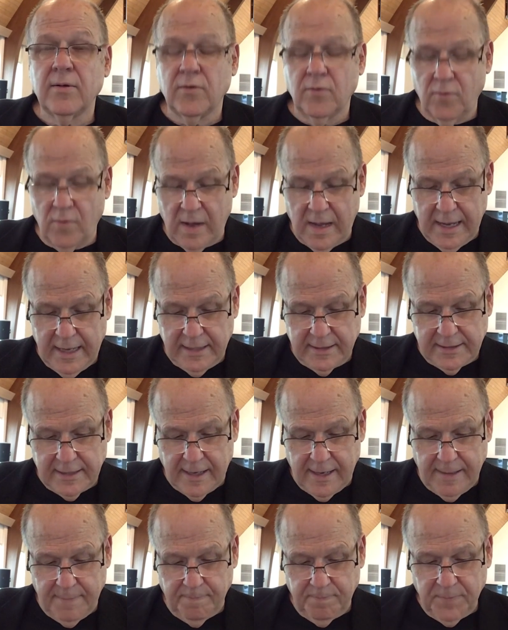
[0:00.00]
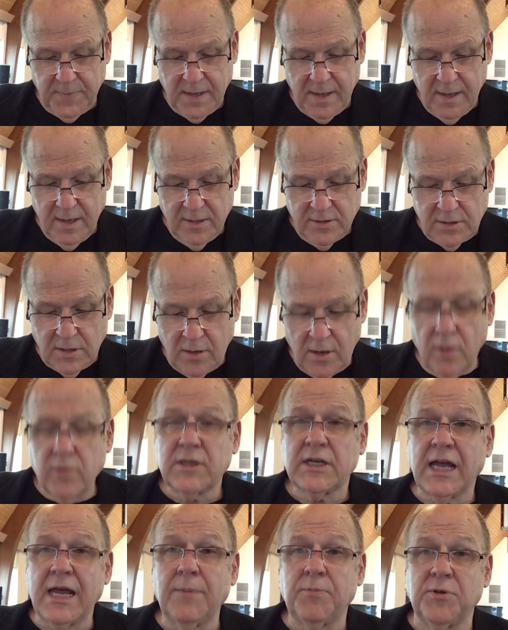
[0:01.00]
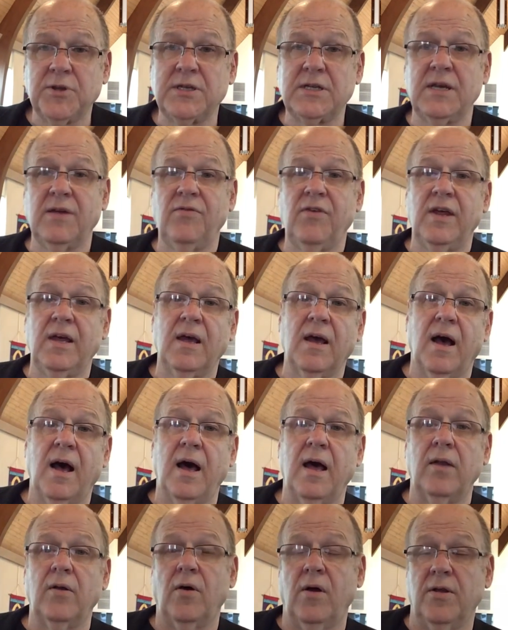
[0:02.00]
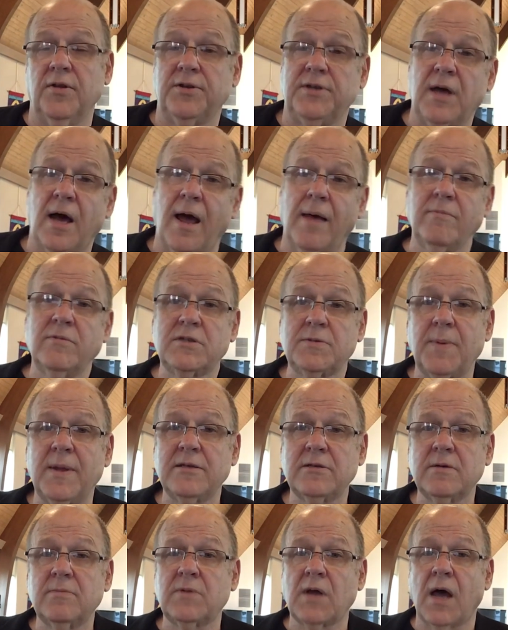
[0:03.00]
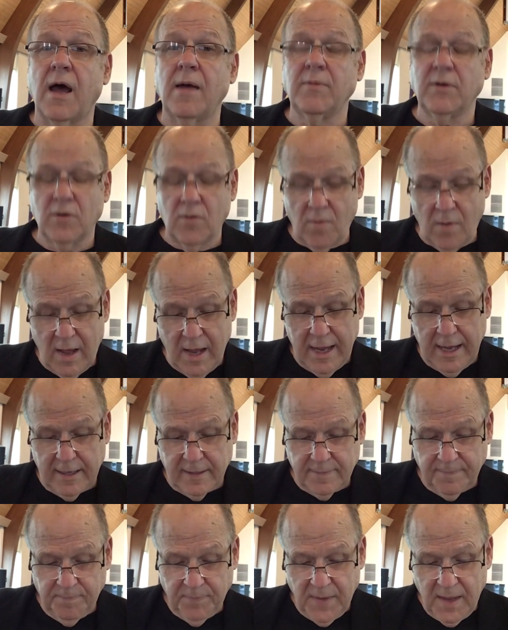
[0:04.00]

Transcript: quiet time. So don't keep the TV on all the time. Spend some time in quiet.